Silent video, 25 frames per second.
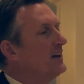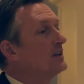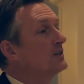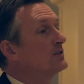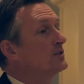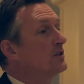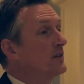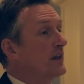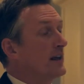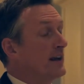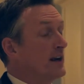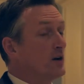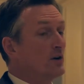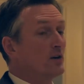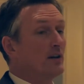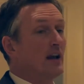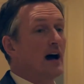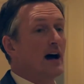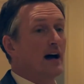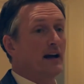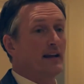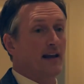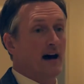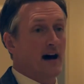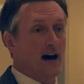so they don't
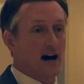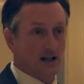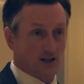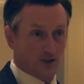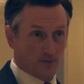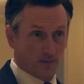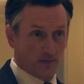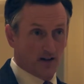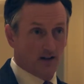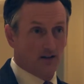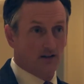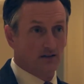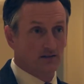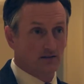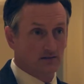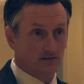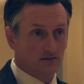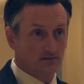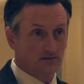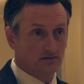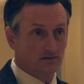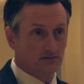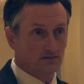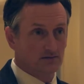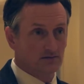die in the hospital,
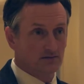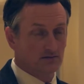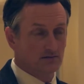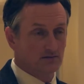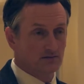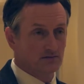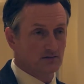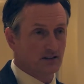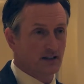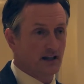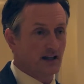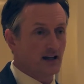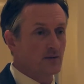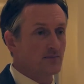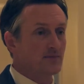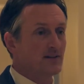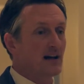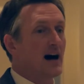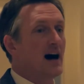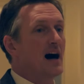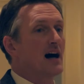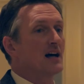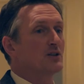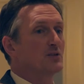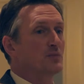get them to
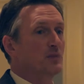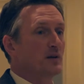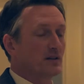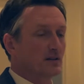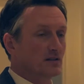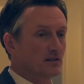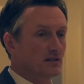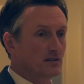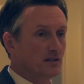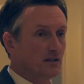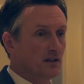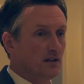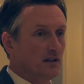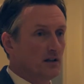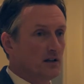hospice.